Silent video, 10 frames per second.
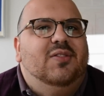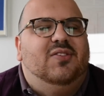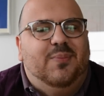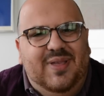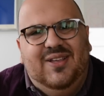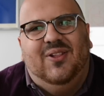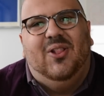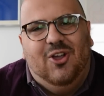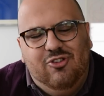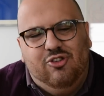to be a
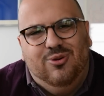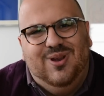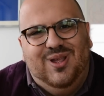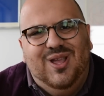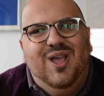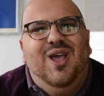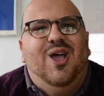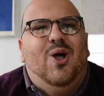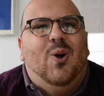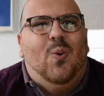luxury
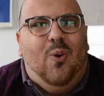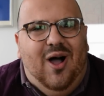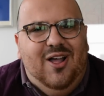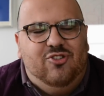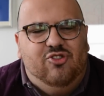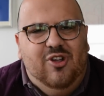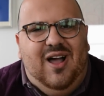watch?